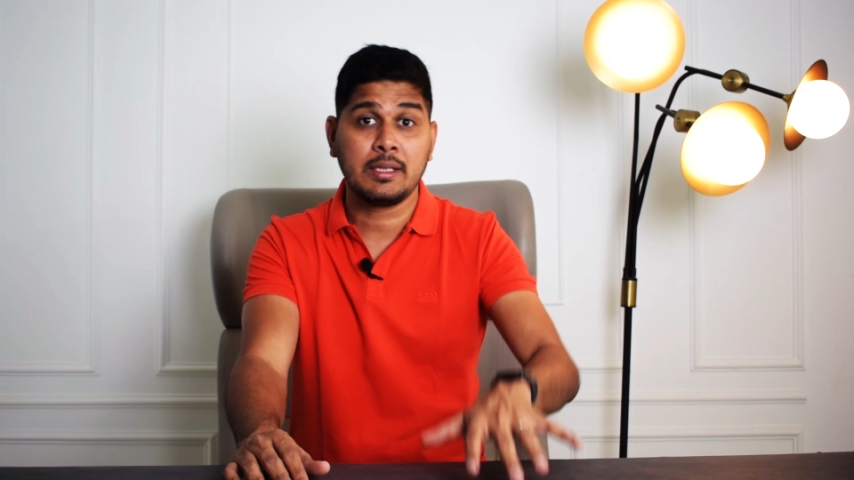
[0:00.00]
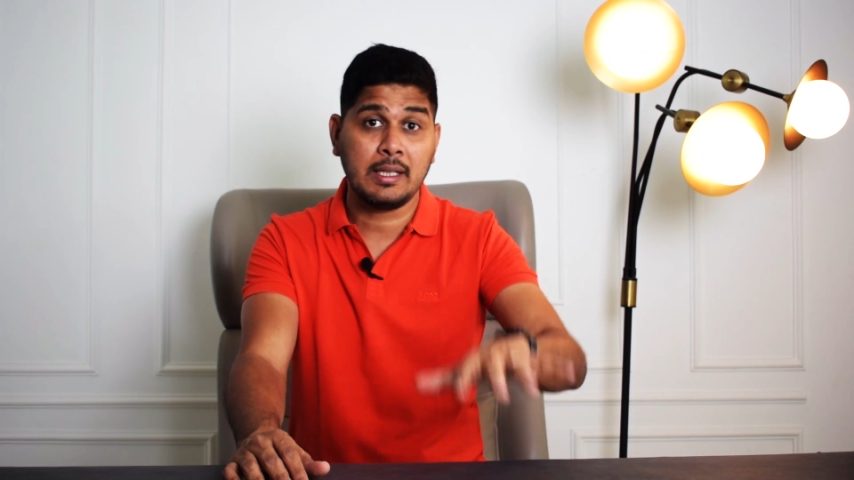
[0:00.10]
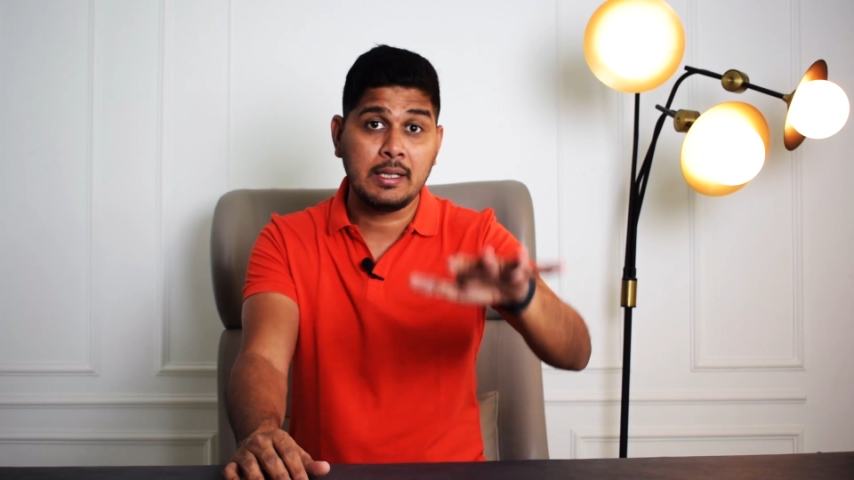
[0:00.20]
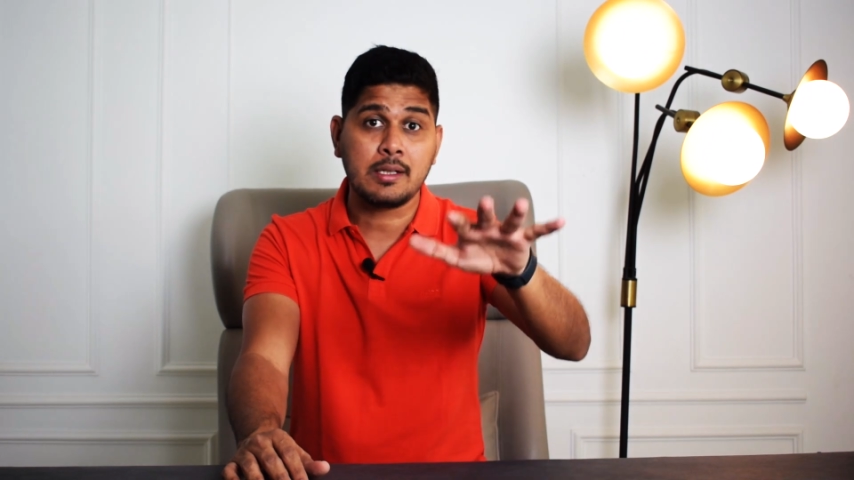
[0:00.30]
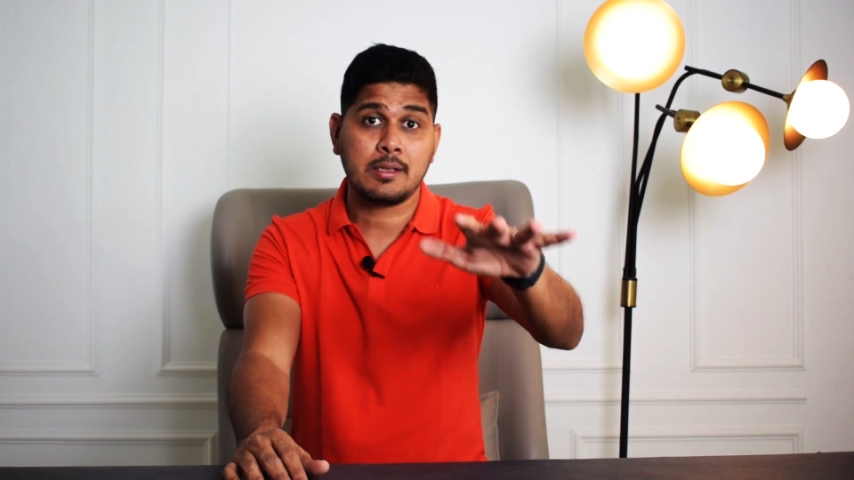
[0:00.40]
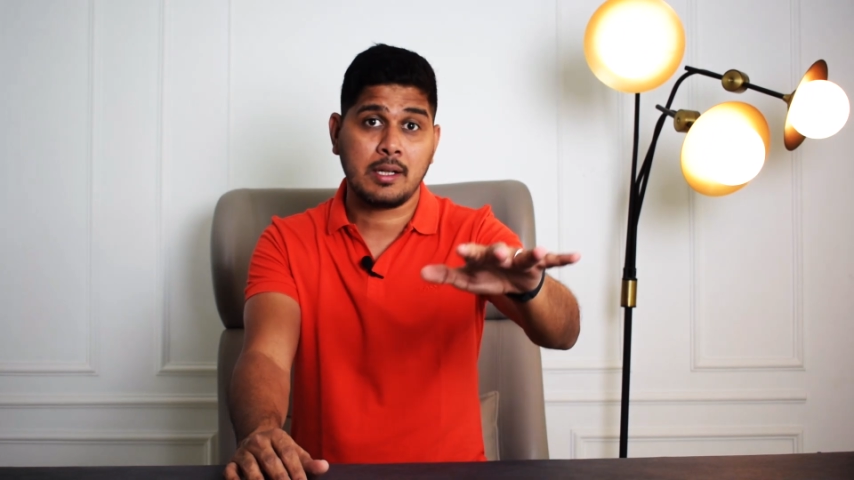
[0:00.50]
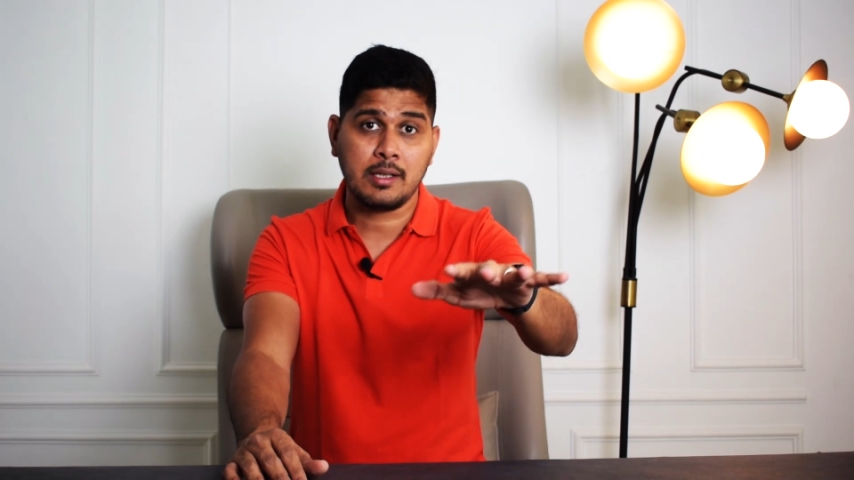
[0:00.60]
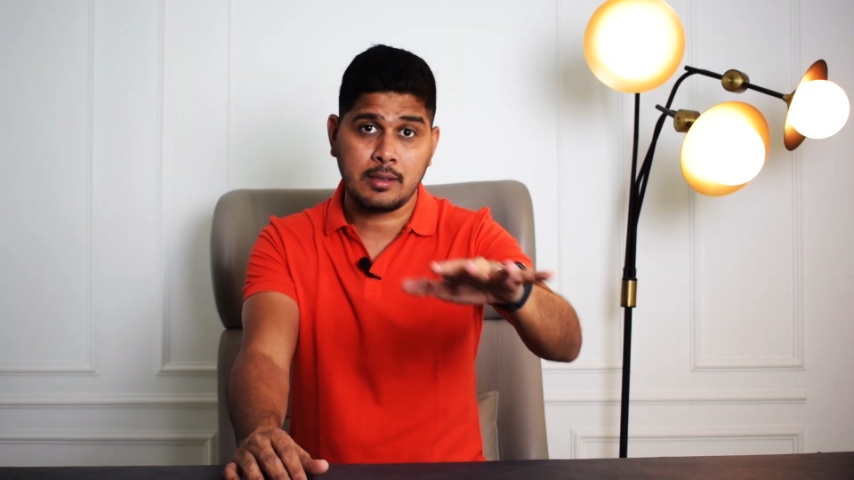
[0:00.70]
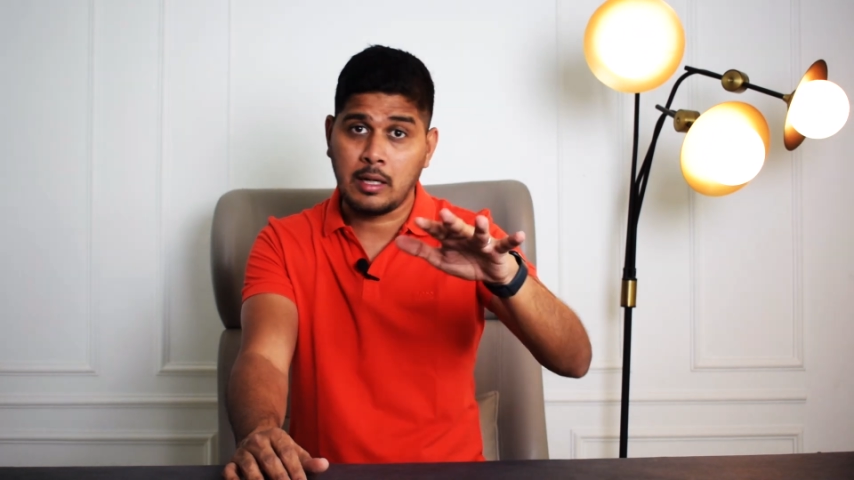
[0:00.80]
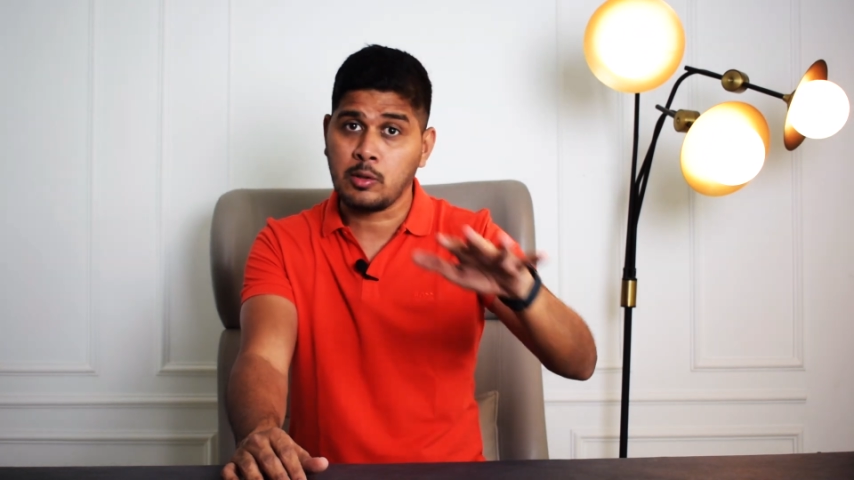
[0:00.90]
the interest
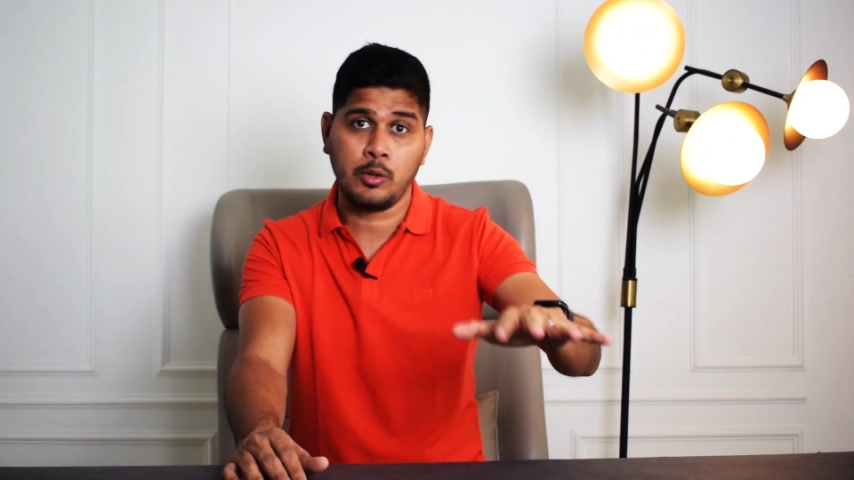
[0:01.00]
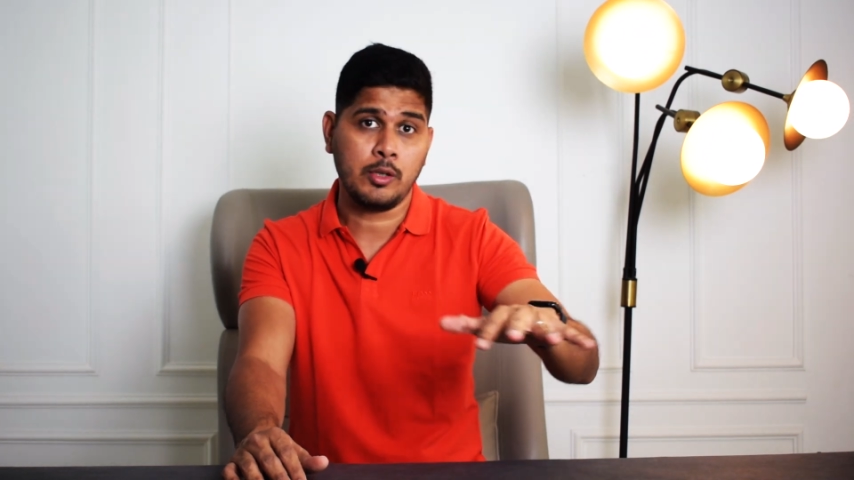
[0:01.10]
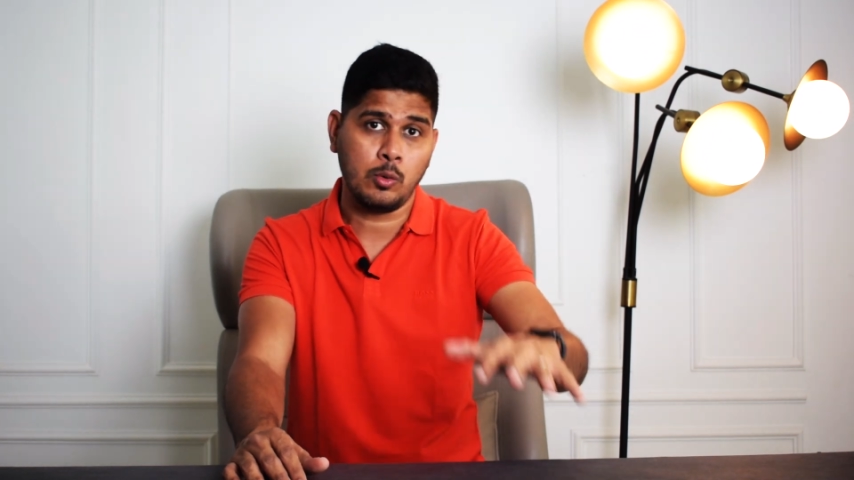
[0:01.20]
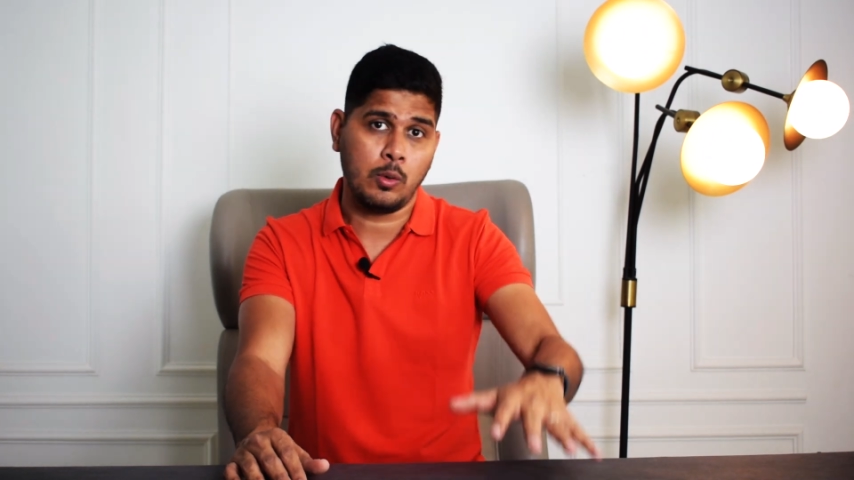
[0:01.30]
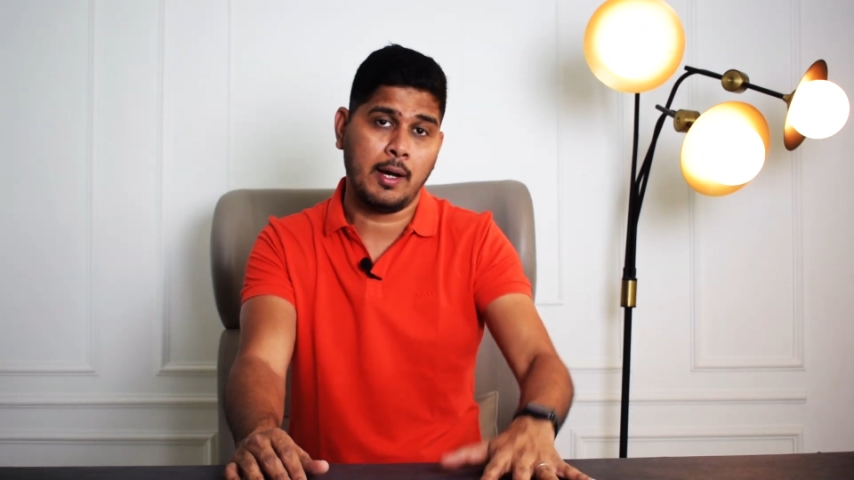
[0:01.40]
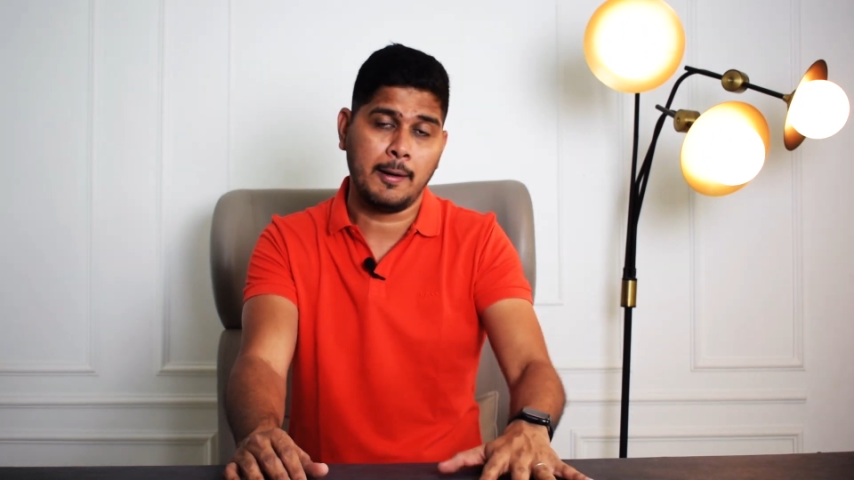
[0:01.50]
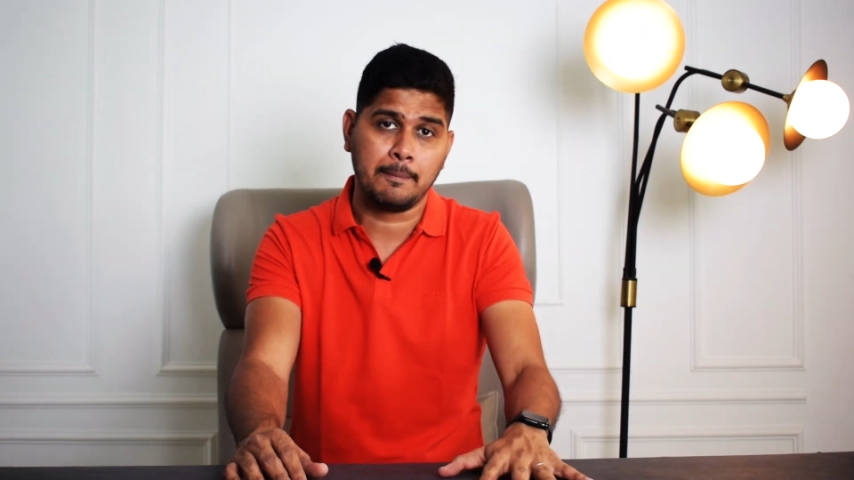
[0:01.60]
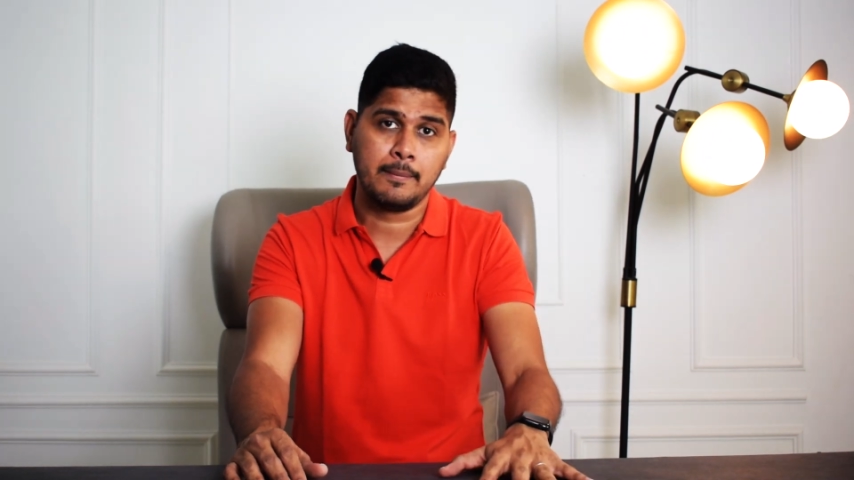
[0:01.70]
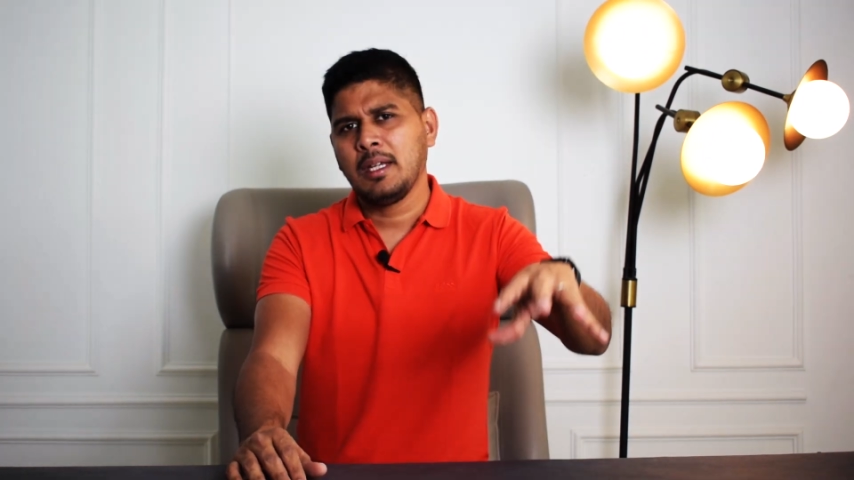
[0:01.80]
rates are going to go up,